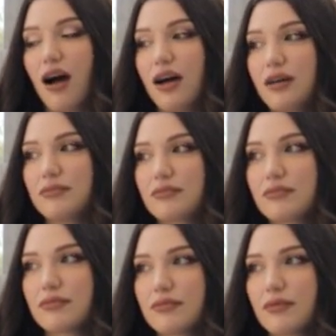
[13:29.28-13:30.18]
Um,
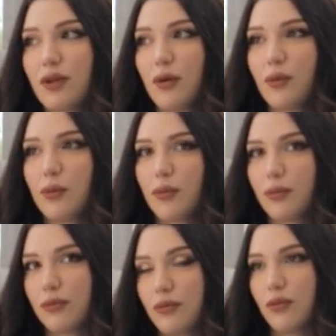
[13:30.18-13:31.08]

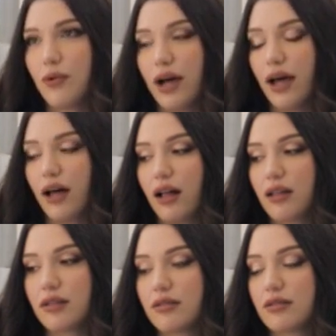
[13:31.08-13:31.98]

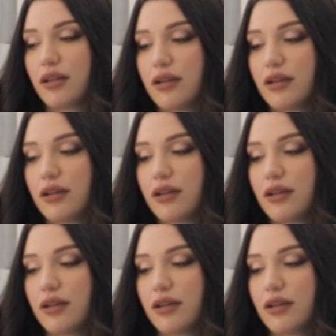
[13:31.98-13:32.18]
well,